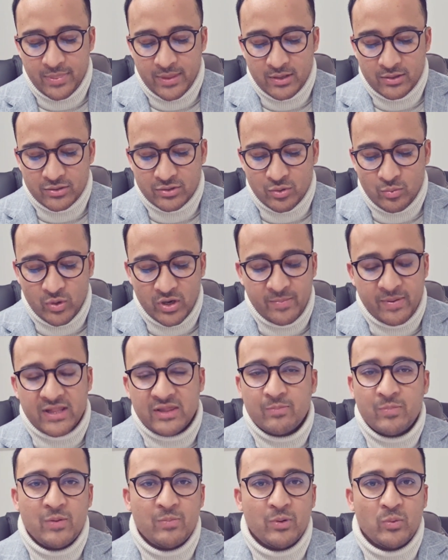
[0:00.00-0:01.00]
So what about
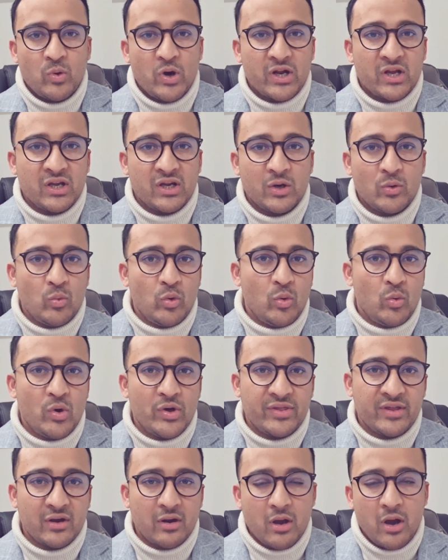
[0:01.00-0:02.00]
the people working in
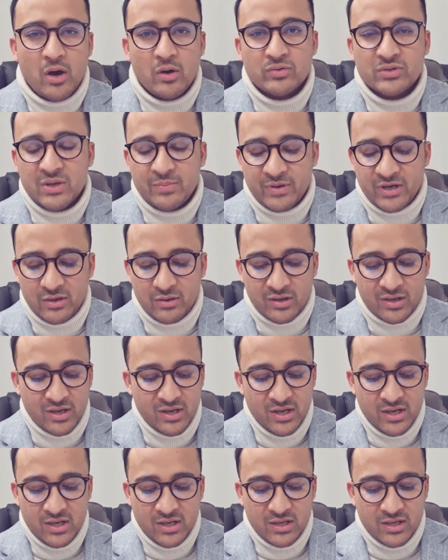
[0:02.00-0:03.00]
Woolworth and Coles? I mean, look,
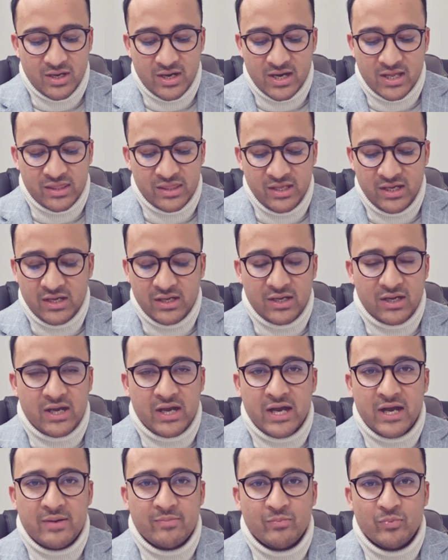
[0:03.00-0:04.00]
I think
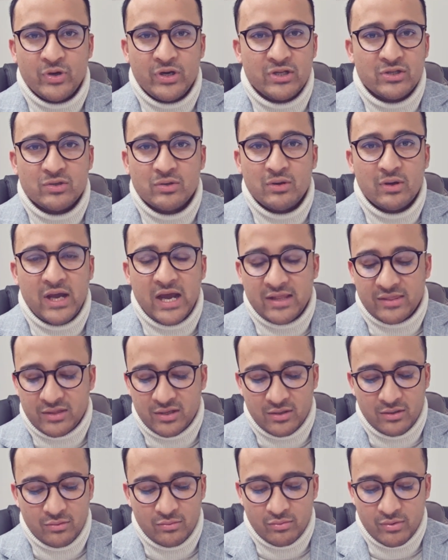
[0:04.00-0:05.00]
we need to look at
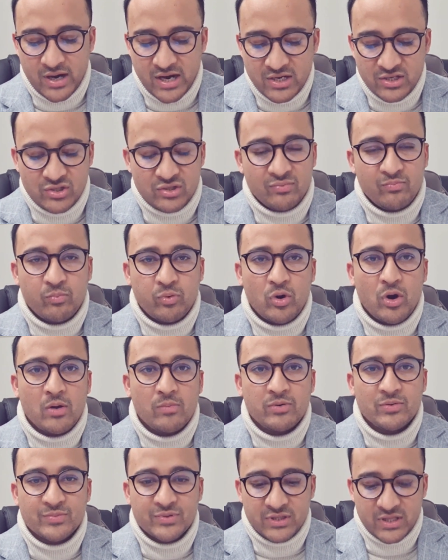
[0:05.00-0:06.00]
the range of
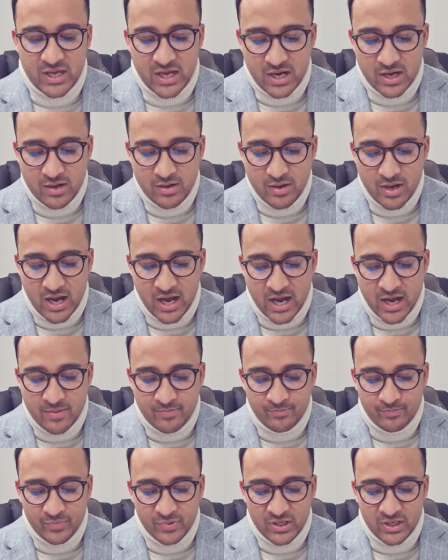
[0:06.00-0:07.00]
problems there,
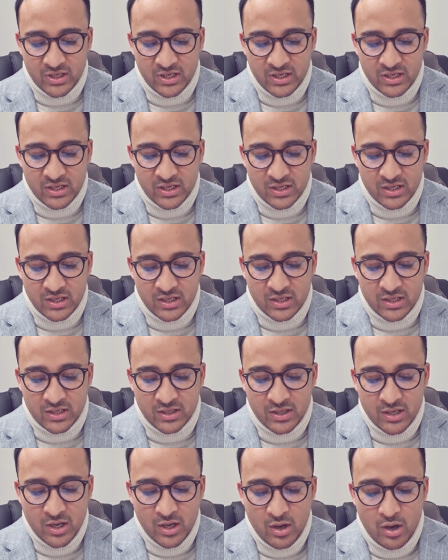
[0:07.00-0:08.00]
in
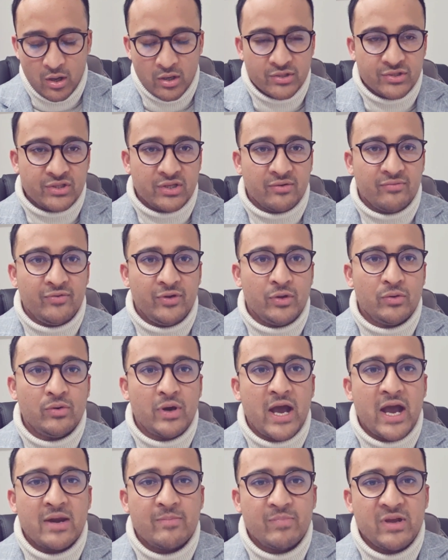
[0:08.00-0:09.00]
a holistic view,
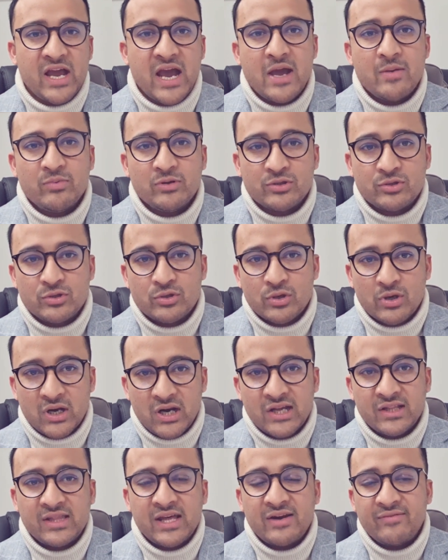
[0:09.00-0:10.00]
and be able to
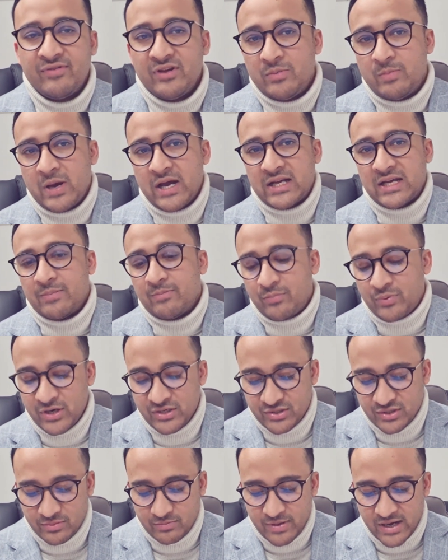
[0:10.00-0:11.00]
collect that feedback and
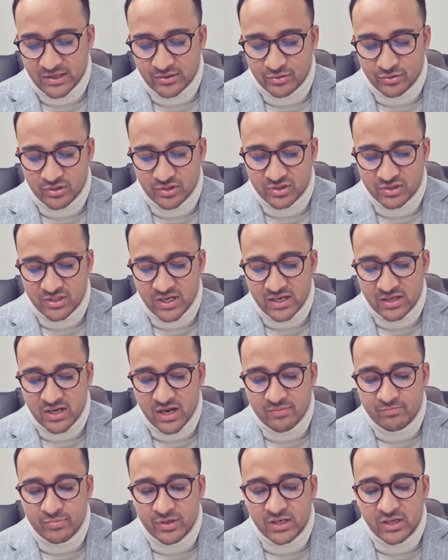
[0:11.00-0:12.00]
present back to the state
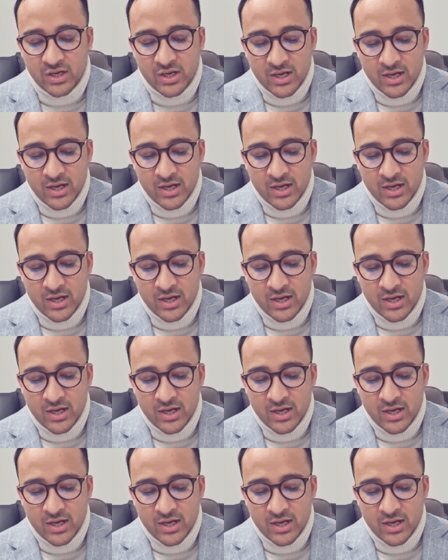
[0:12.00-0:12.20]
government.